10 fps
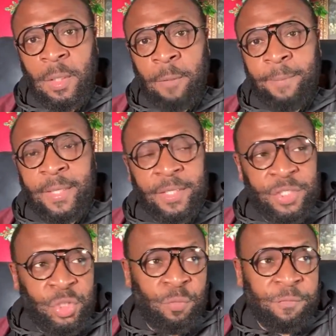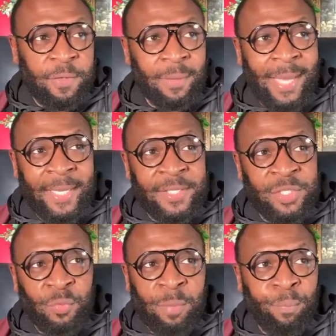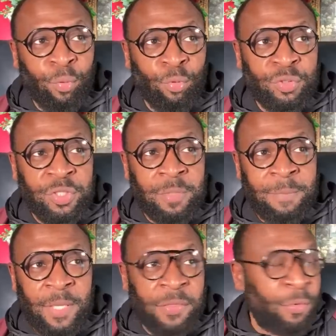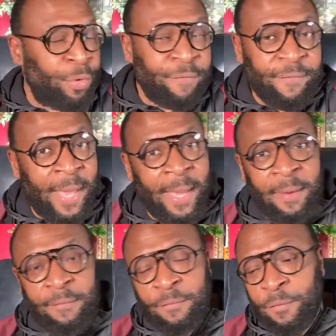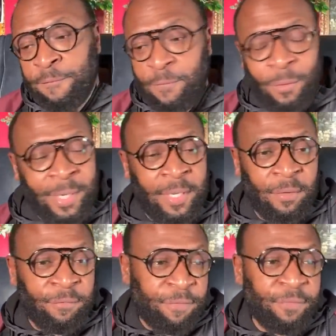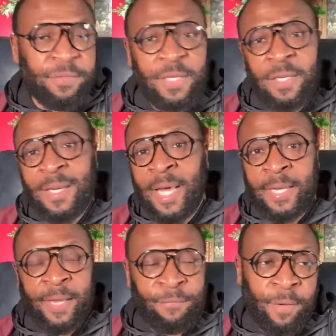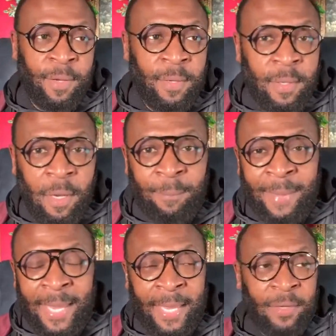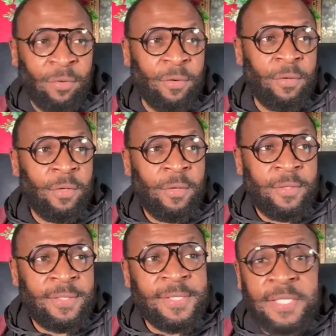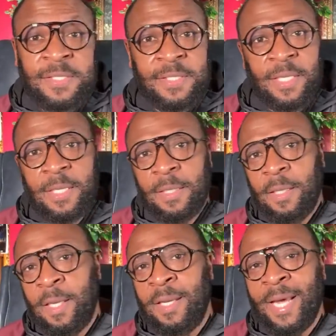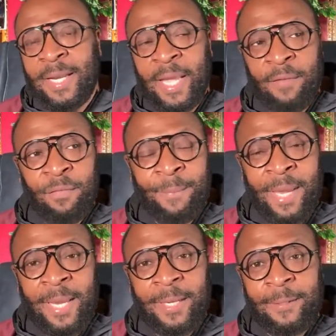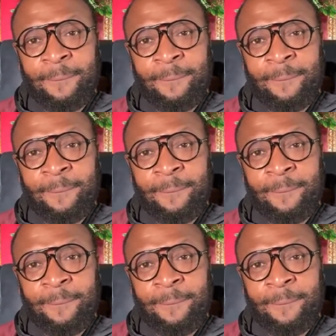because you feel like it's a reproach to be 35 or 40 or 50 and not have a, a man or 60 and not have a man?